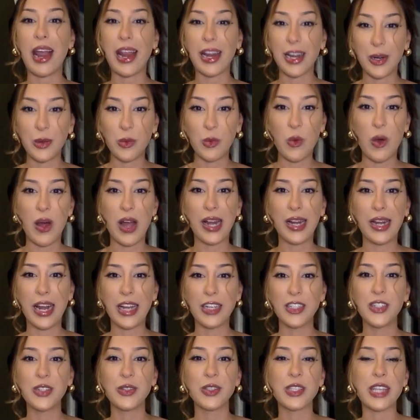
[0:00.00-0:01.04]
I had won
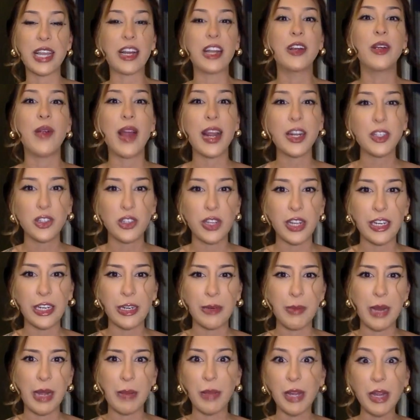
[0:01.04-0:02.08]
and she's like
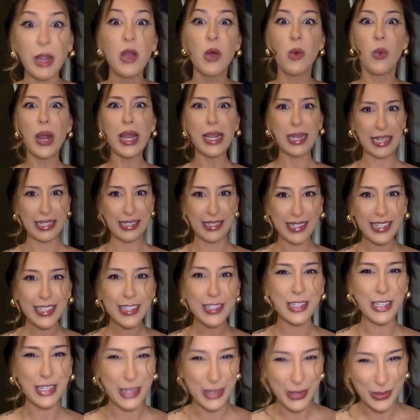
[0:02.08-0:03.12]
congratulating me. I'm like, wait, is
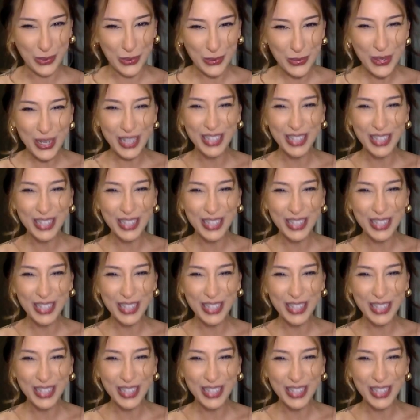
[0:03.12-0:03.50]
this you?